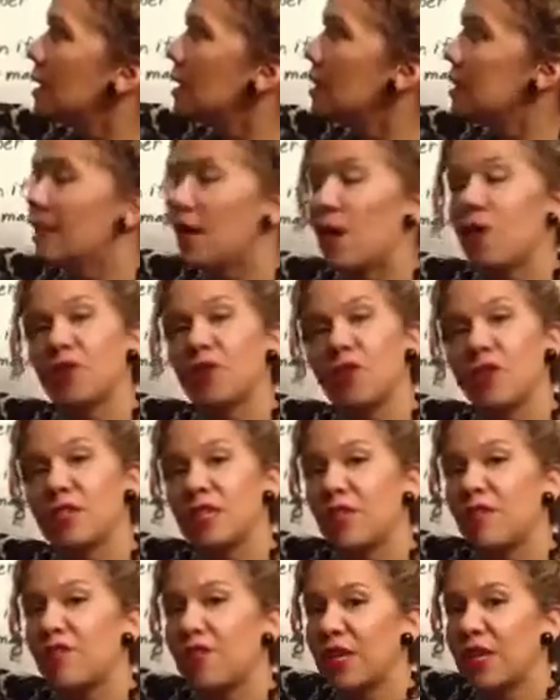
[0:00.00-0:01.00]
Now there's
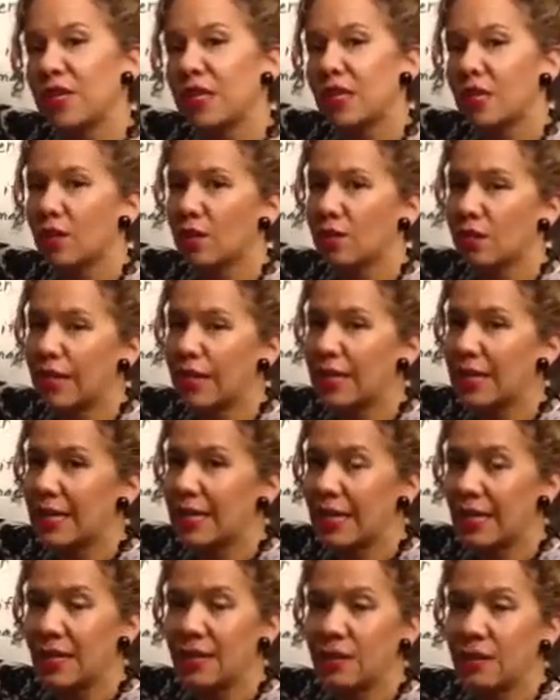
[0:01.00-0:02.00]
a big here, and
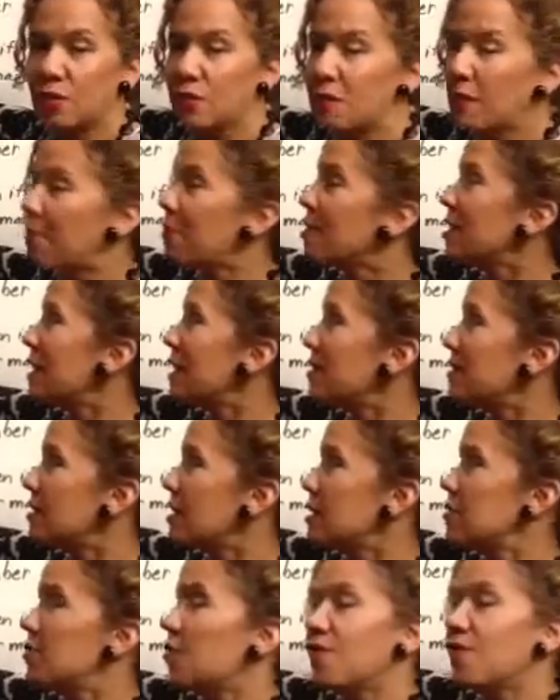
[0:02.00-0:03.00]
again, remember that
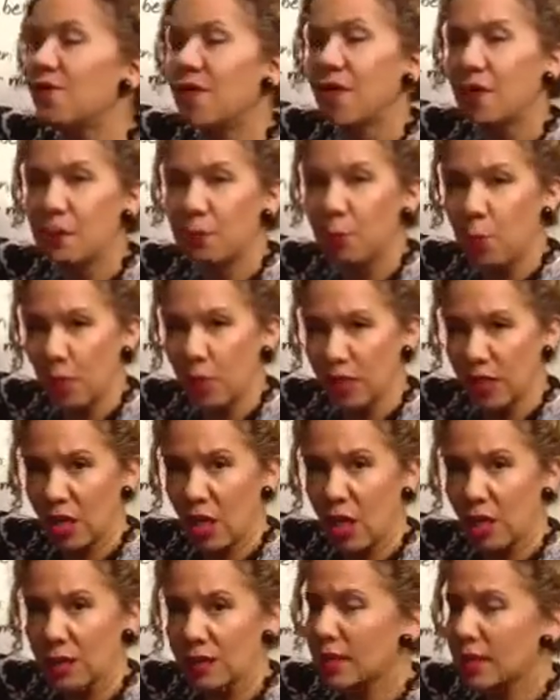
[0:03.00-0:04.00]
starts for a very important
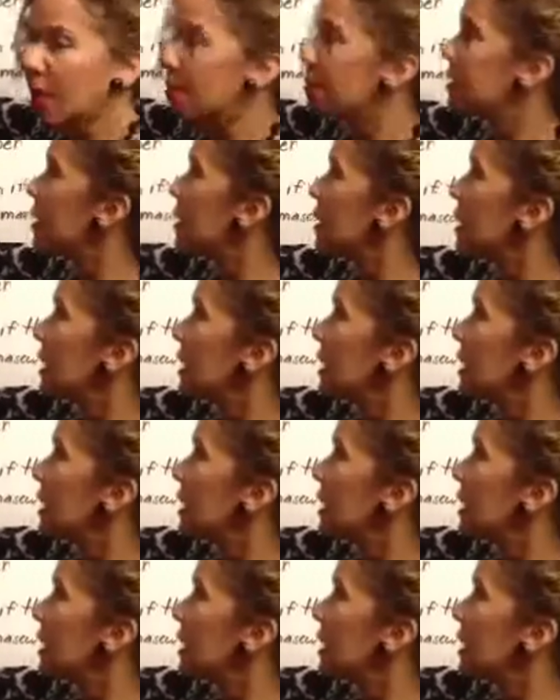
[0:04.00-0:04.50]
concept.